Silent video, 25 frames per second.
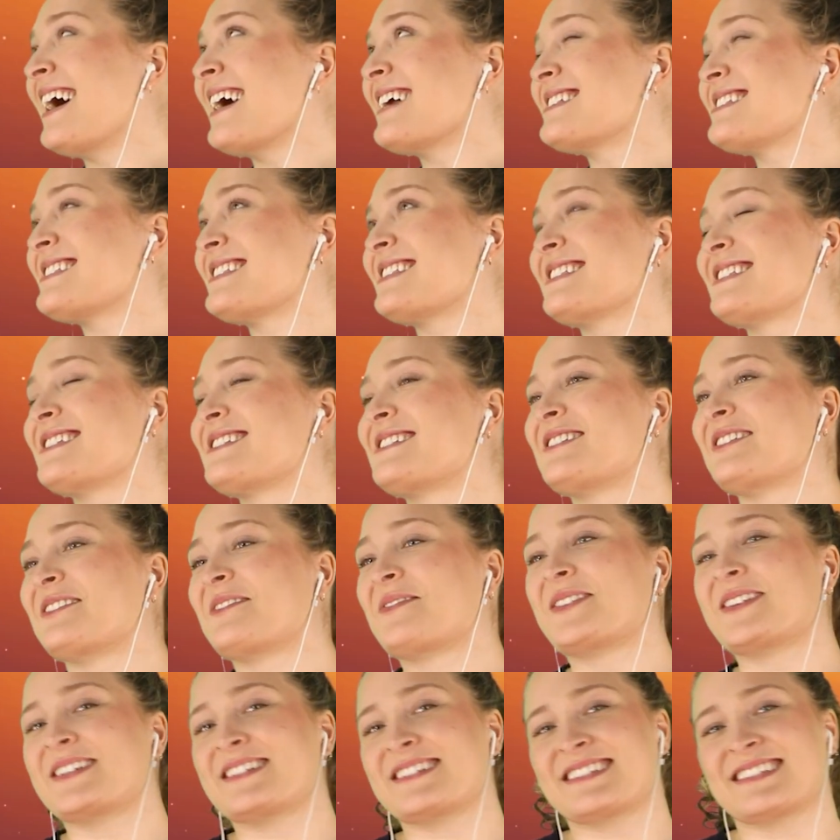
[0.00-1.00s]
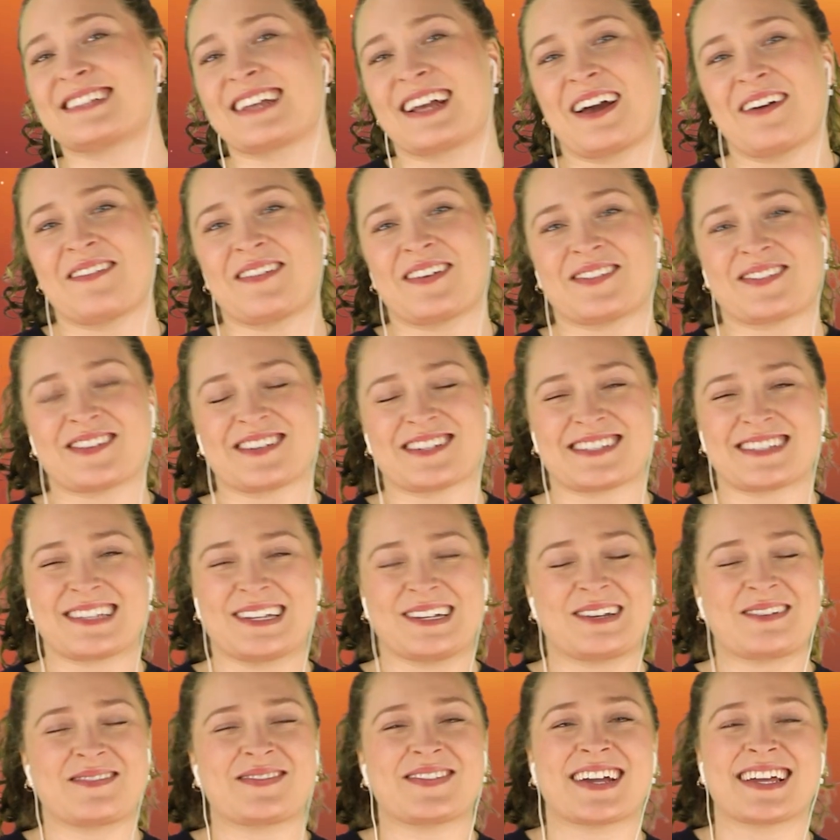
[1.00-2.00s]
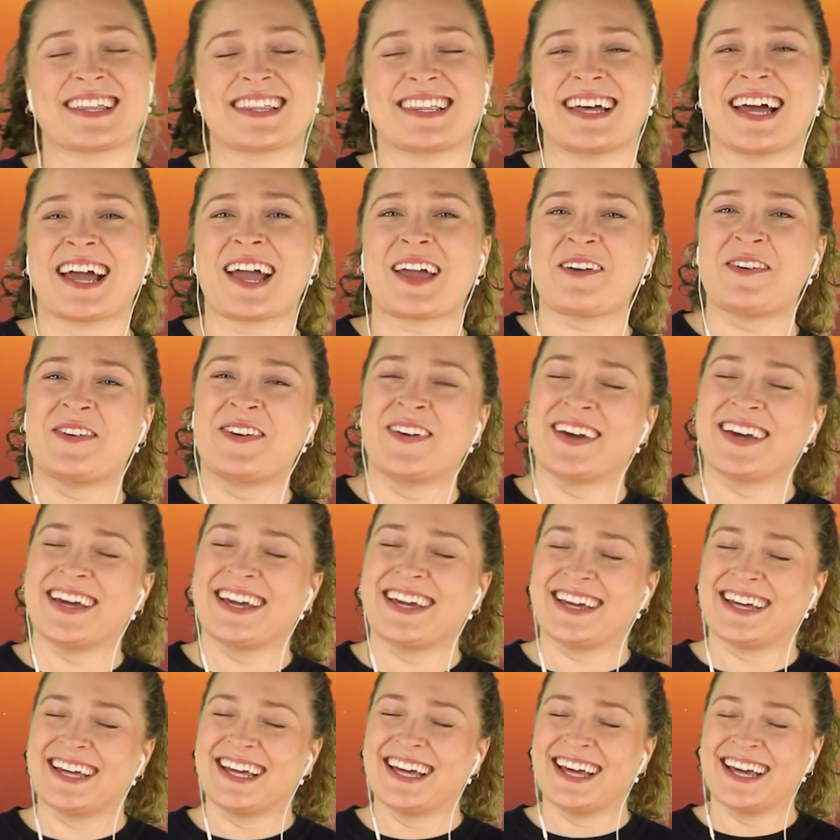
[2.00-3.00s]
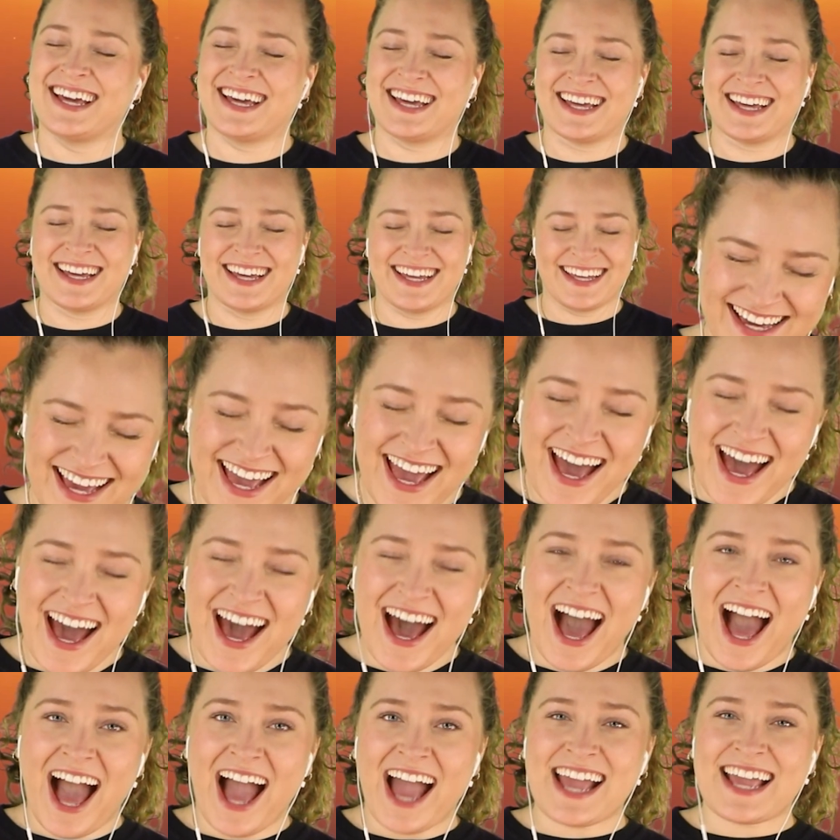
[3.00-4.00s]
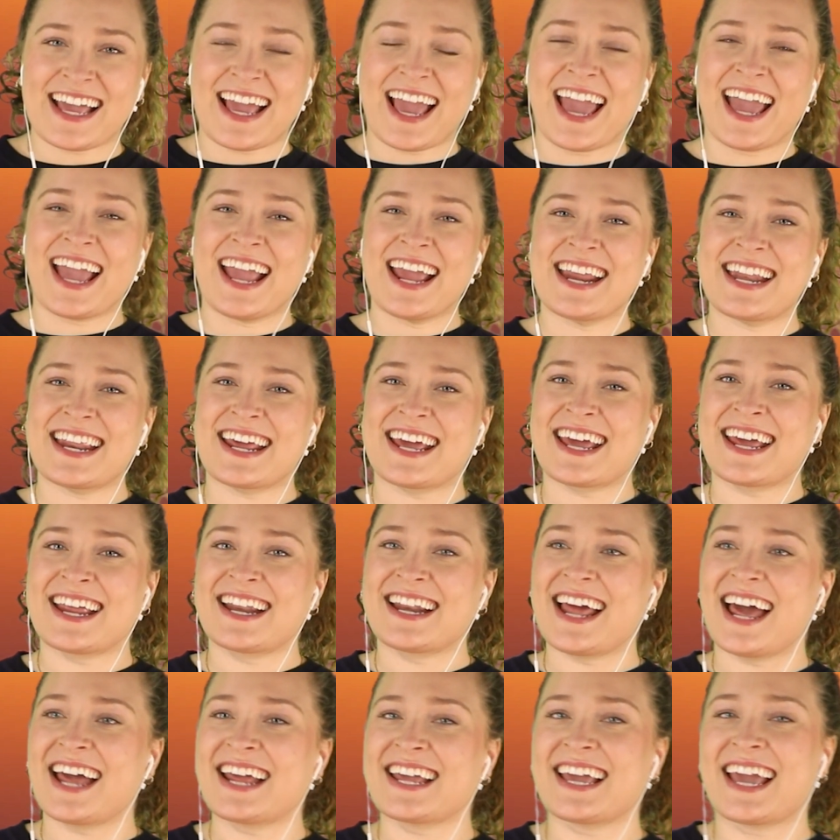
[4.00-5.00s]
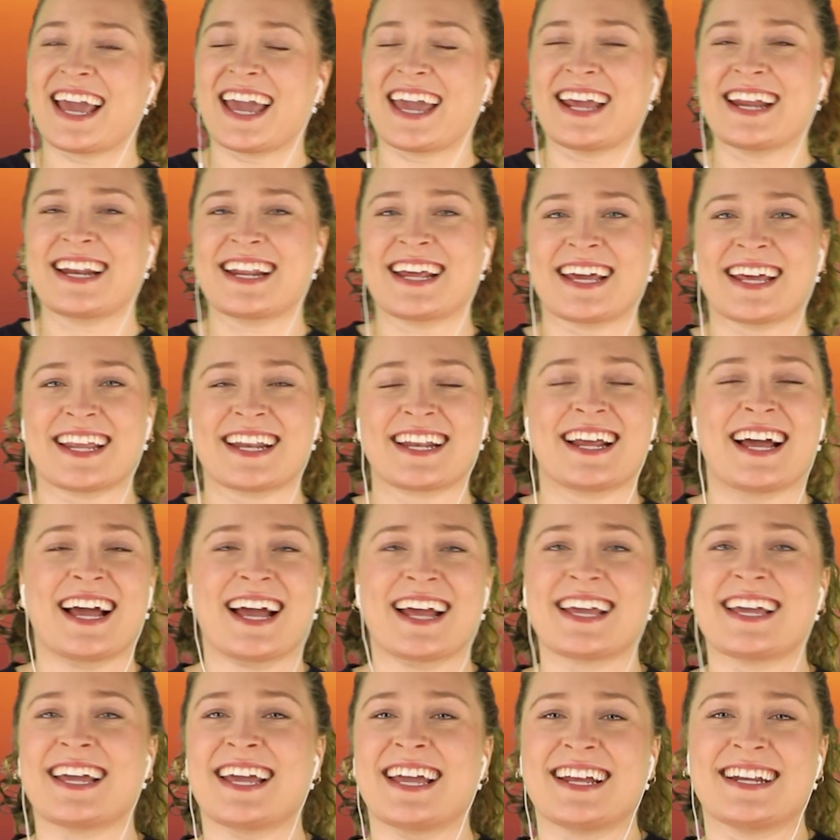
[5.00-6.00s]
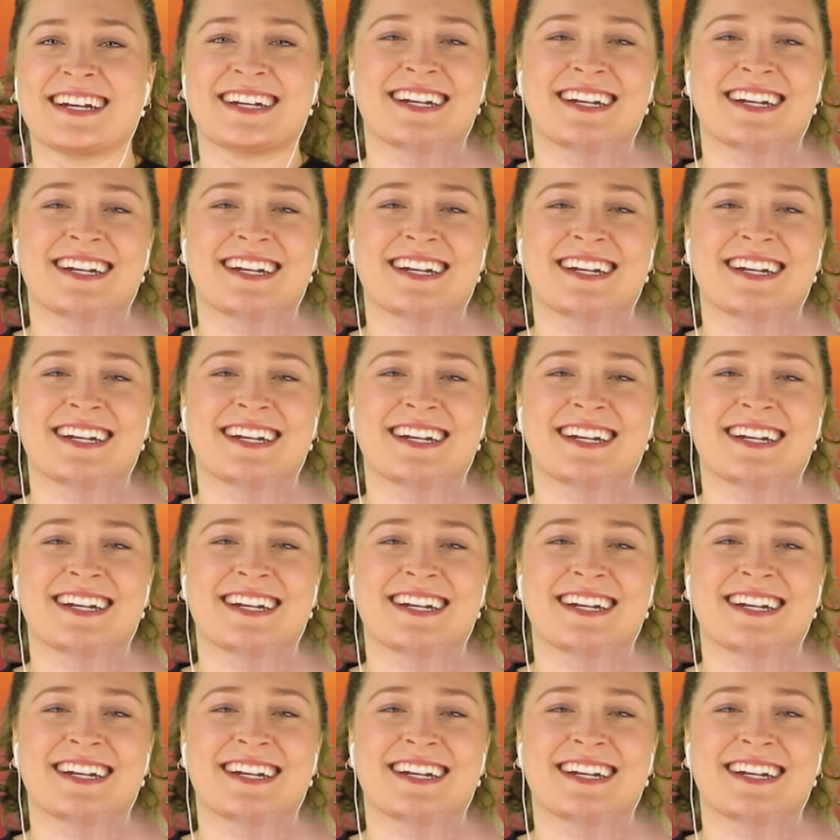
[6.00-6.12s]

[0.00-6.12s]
That's the stupidest thing I've ever seen in my life. I hate it. I hate it. I hate